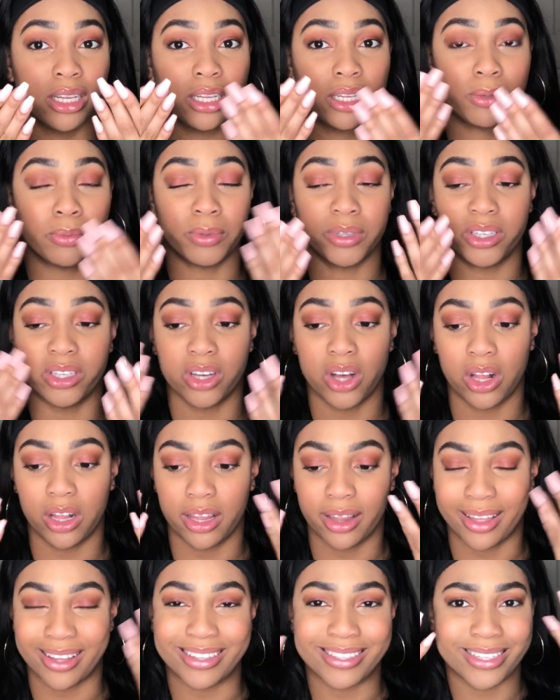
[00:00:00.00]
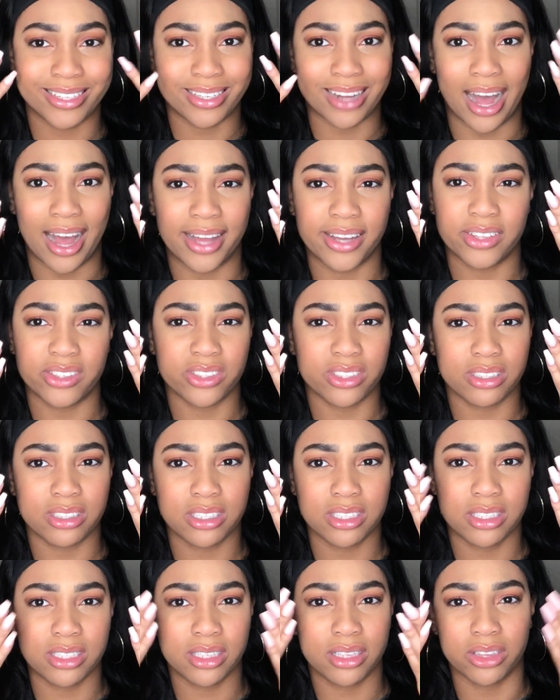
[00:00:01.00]
what do you call it, like styles,
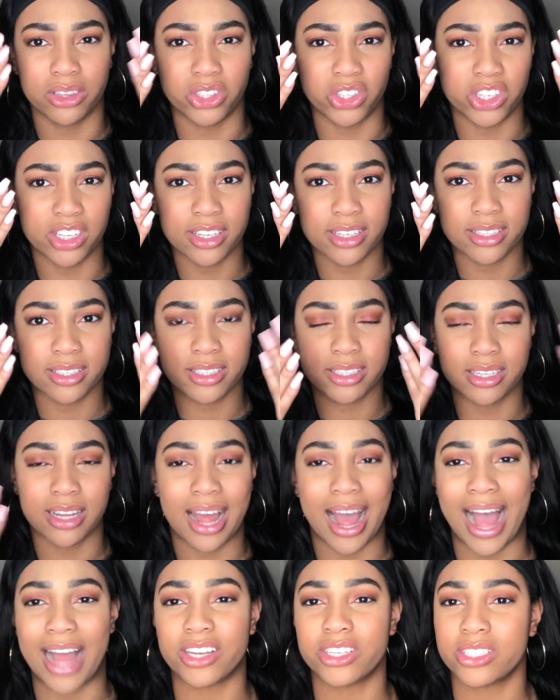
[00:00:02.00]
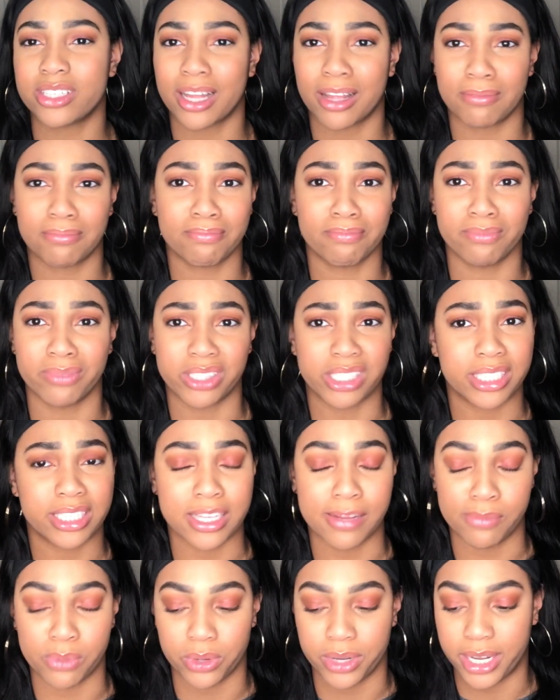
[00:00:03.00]
looks. I just like really
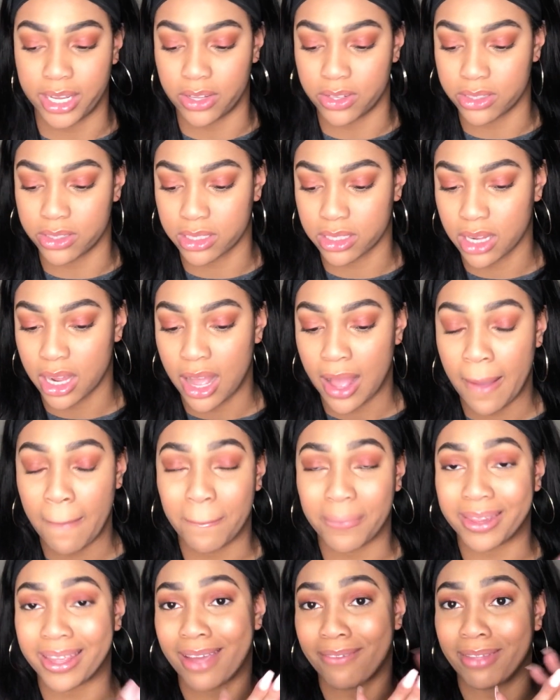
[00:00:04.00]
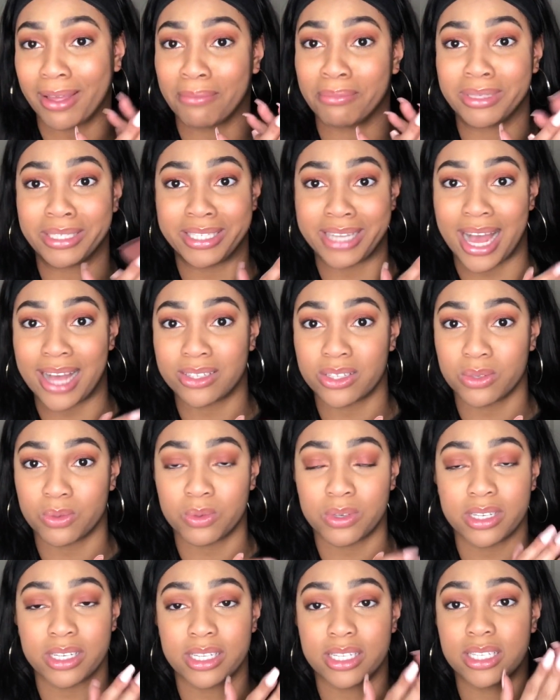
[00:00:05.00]
simple nails, but they have like bedazzled
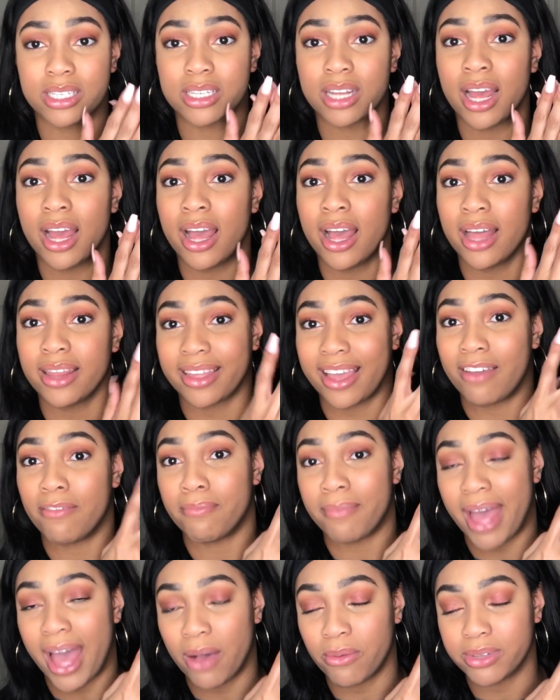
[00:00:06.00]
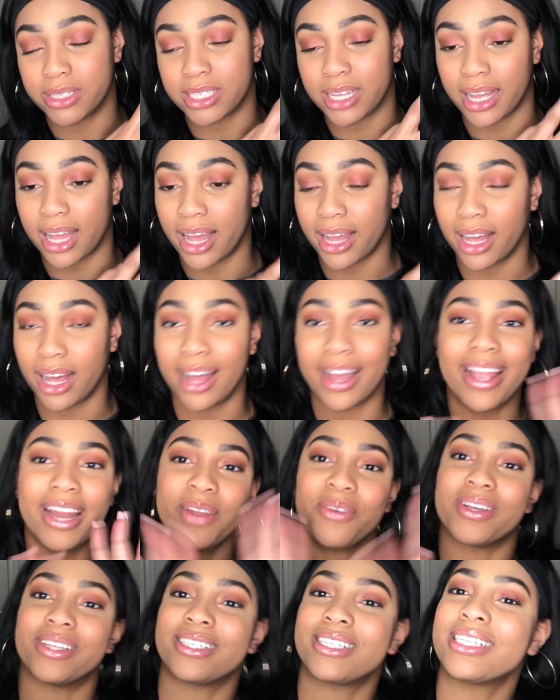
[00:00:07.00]
ones, they have matte ones like I got.
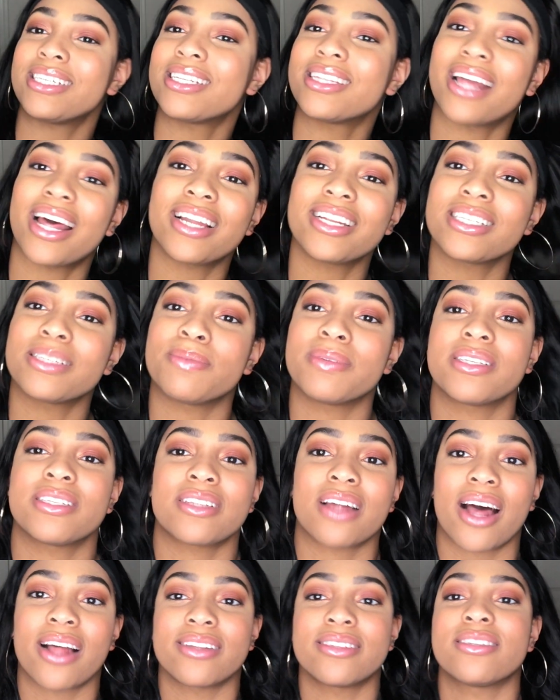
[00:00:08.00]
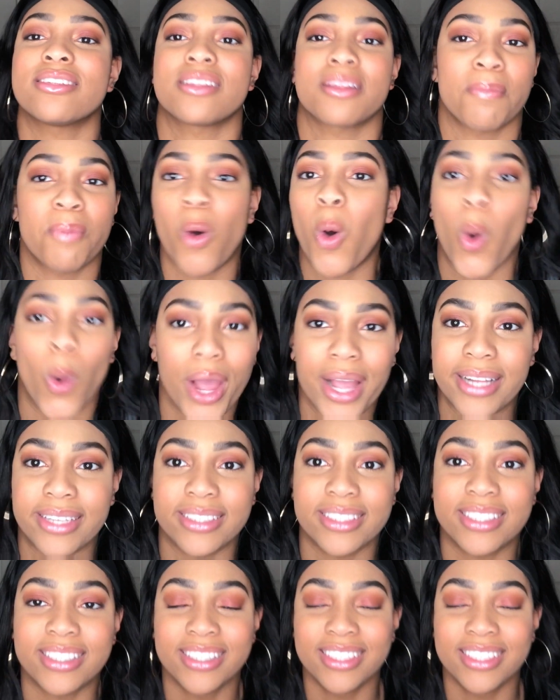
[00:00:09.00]
Anyways, that is besides the point.